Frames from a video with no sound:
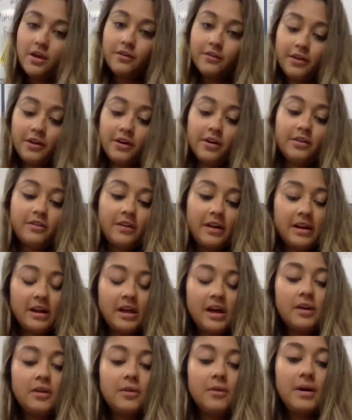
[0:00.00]
For your read
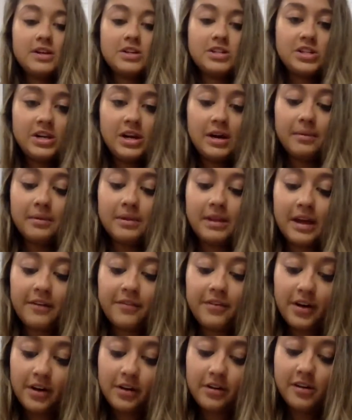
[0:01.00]
aloud question, I would
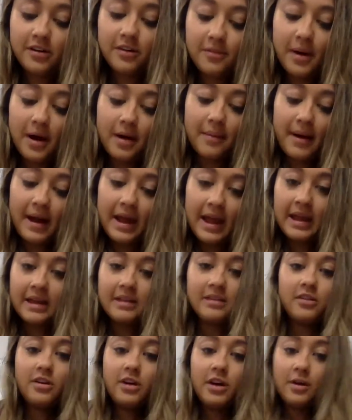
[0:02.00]
like for you to respond by
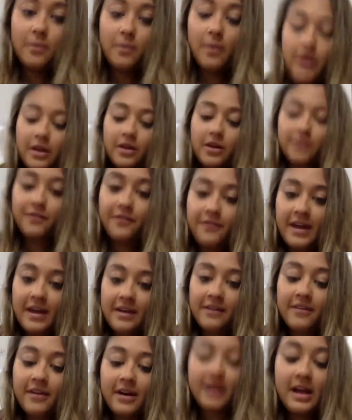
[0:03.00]
answering what your
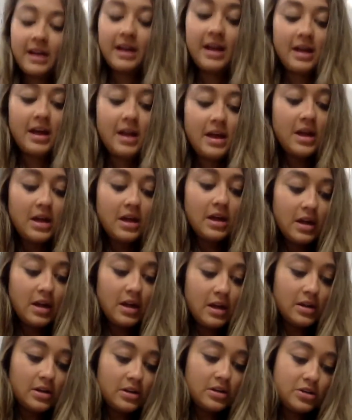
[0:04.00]
favorite
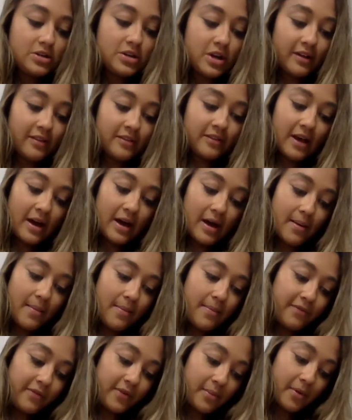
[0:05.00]
dress up
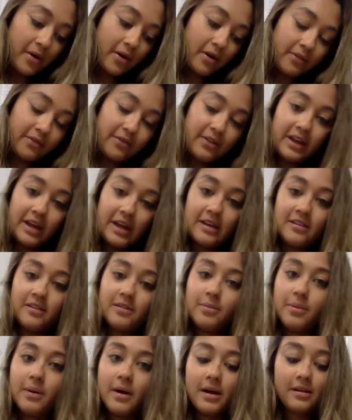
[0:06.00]
from all the
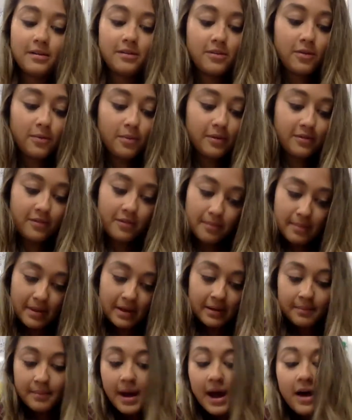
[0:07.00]
kids was. it? was it
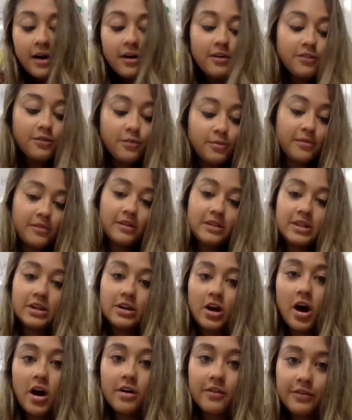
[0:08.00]
Minnie Mouse? Was it the
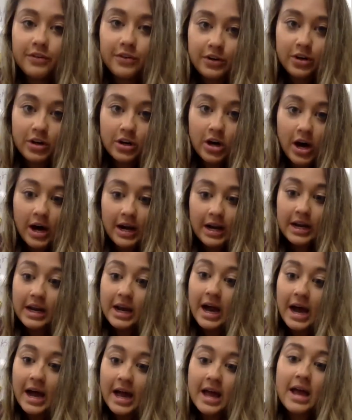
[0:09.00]
Kung Fu Karate
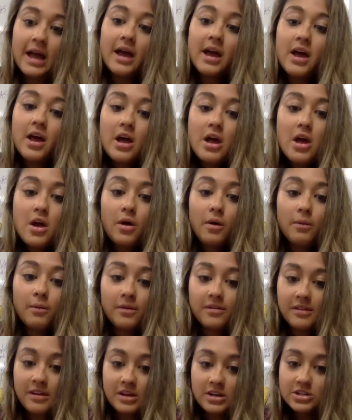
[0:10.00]
guy?
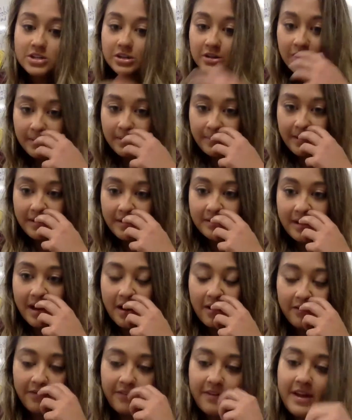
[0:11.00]
Was it Junie B's
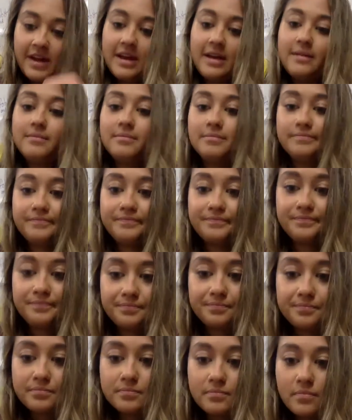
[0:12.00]
outfit?
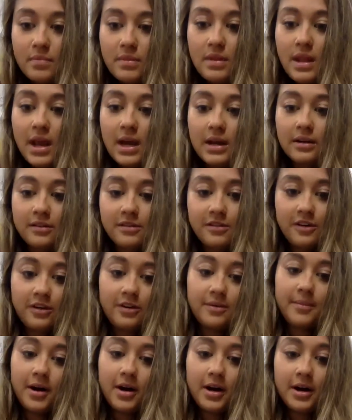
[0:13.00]
And I'll see you
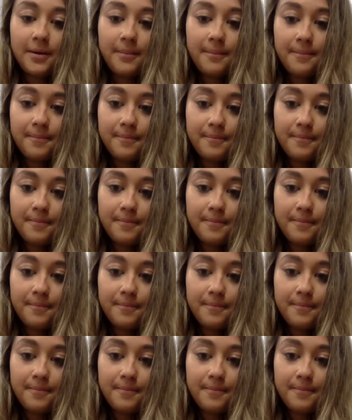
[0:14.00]
tomorrow.